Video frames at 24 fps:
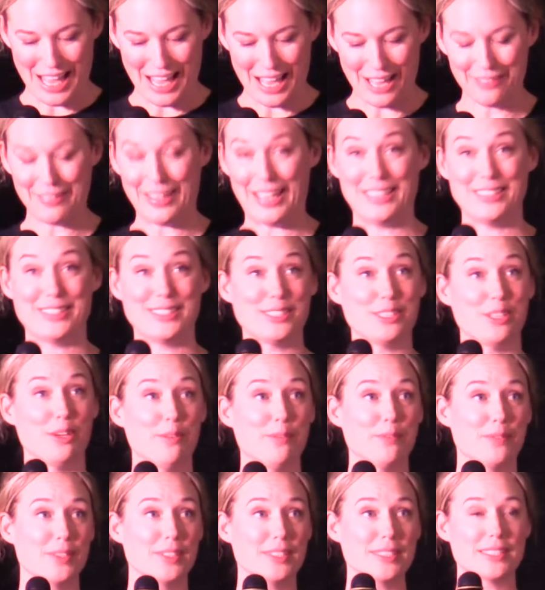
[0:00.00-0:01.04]
All right, so
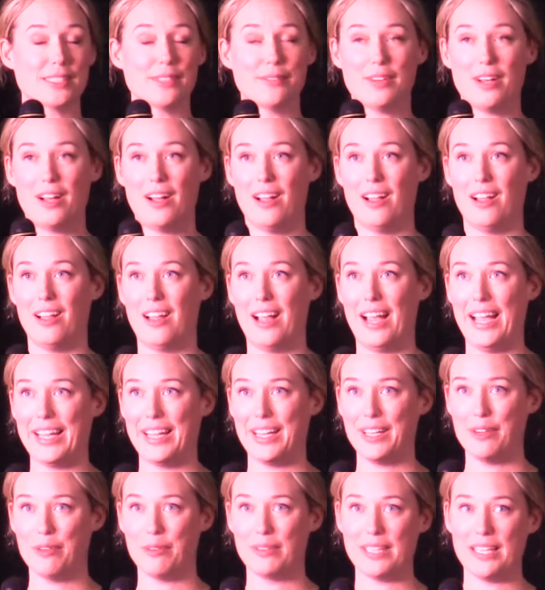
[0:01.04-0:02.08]
first of all, I
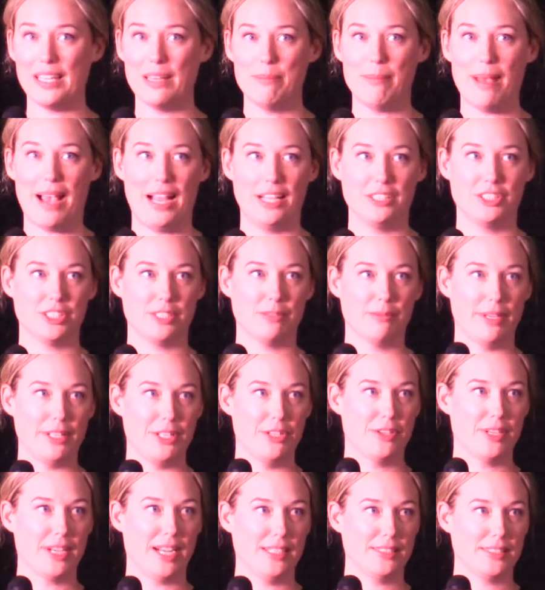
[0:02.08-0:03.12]
can only imagine what
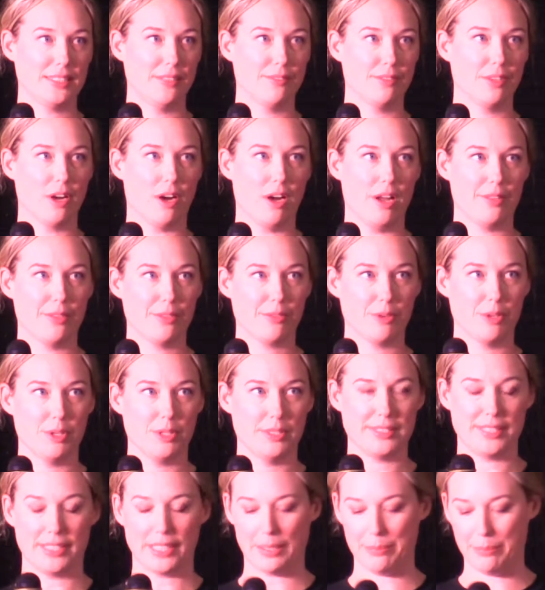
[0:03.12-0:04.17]
you guys have gone through
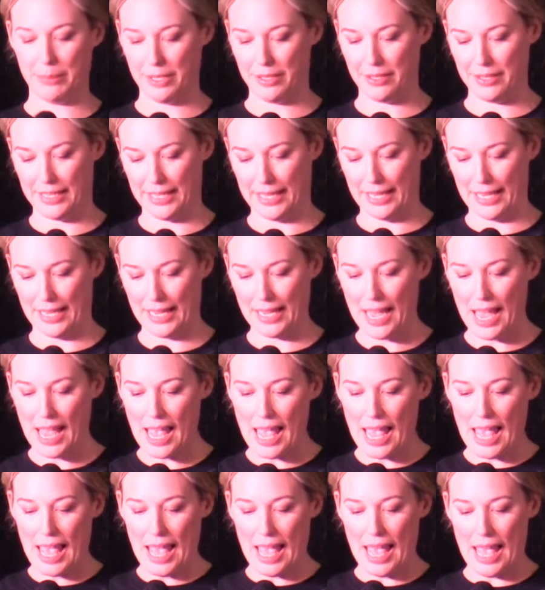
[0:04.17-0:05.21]
as a community,
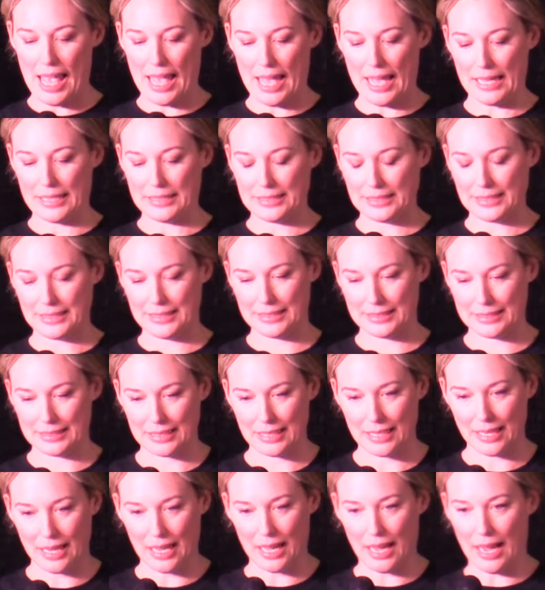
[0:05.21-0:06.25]
and
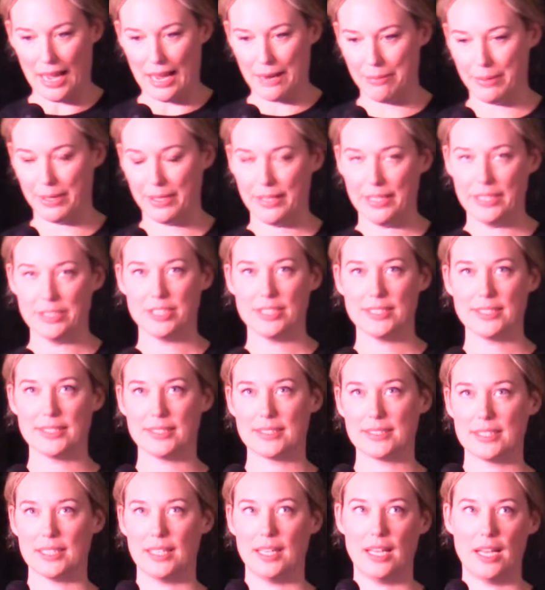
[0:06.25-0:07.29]
I really
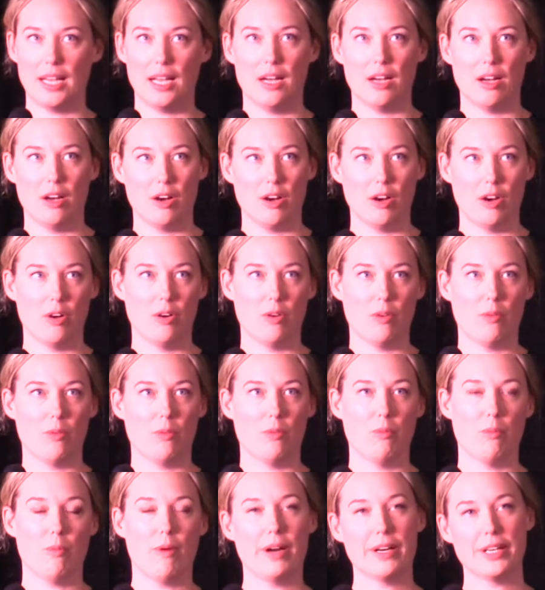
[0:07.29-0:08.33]
just
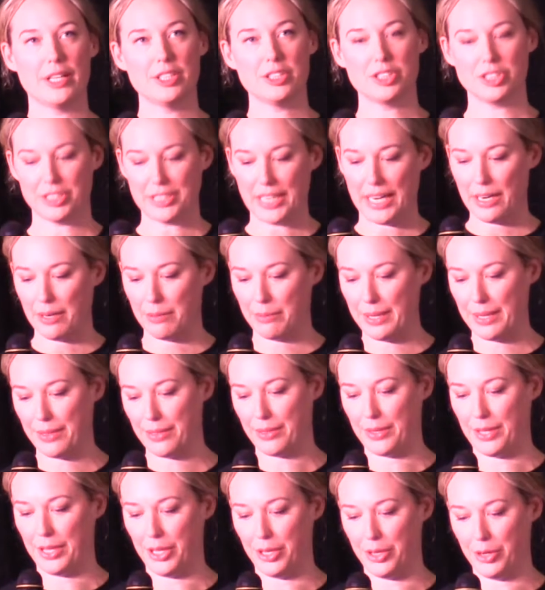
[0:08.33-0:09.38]
want to share with
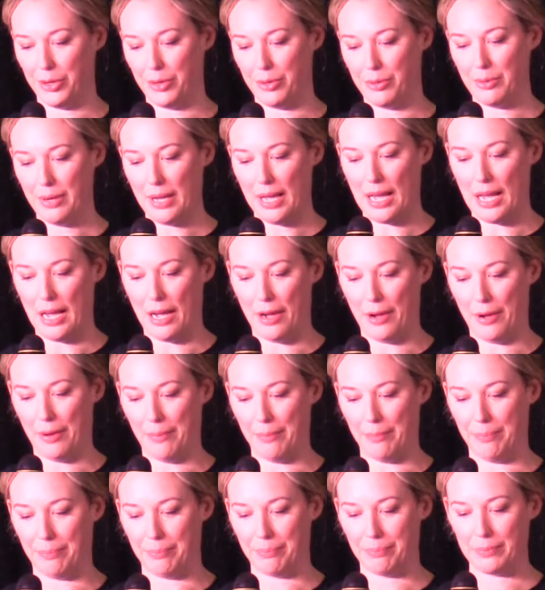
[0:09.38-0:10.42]
you
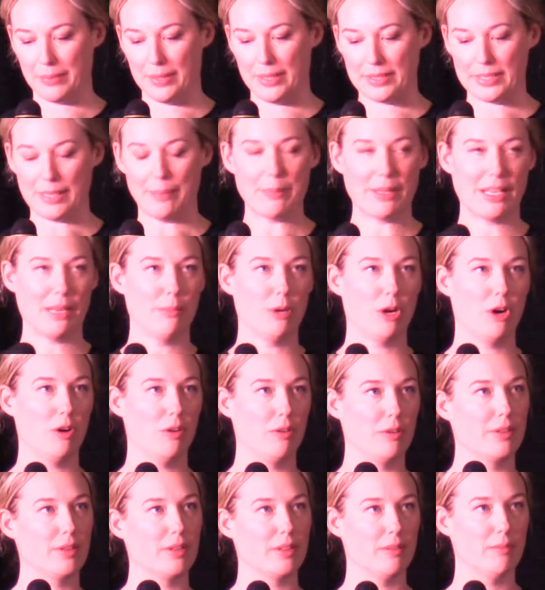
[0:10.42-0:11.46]
something
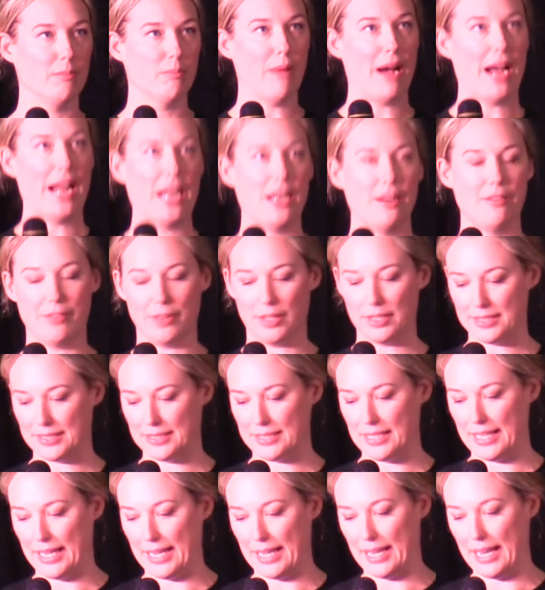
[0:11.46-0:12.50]
about my
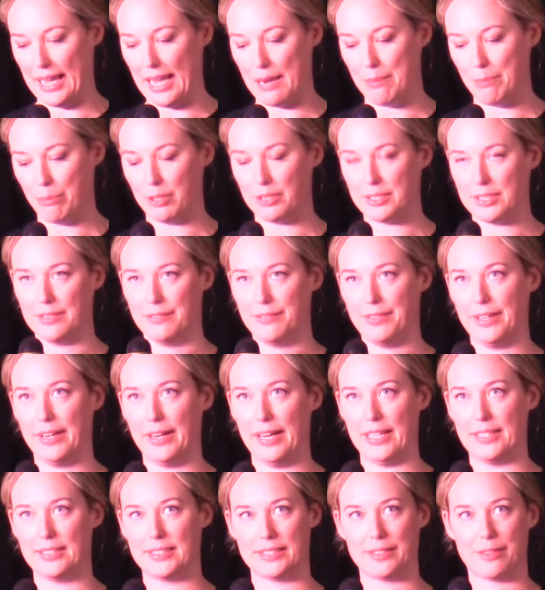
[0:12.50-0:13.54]
adversity and
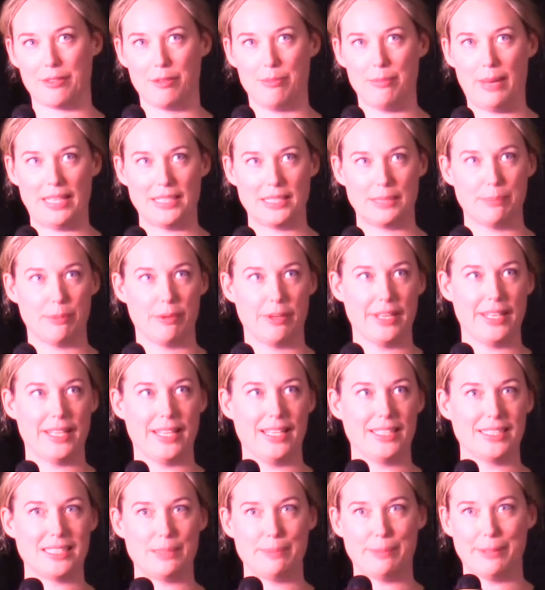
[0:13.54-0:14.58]
perseverance through my sporting
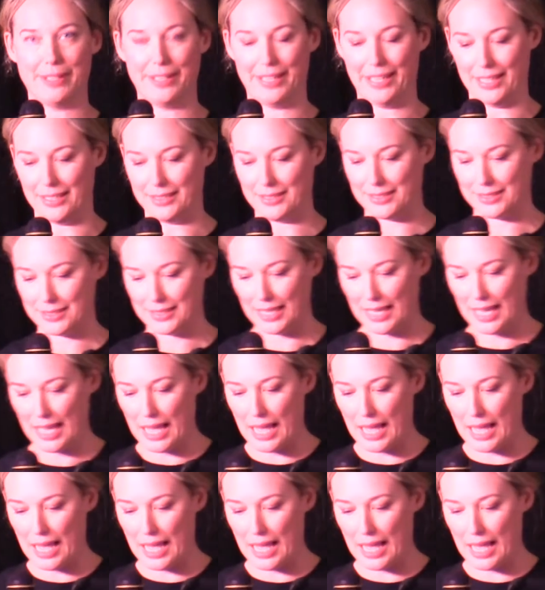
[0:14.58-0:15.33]
experience.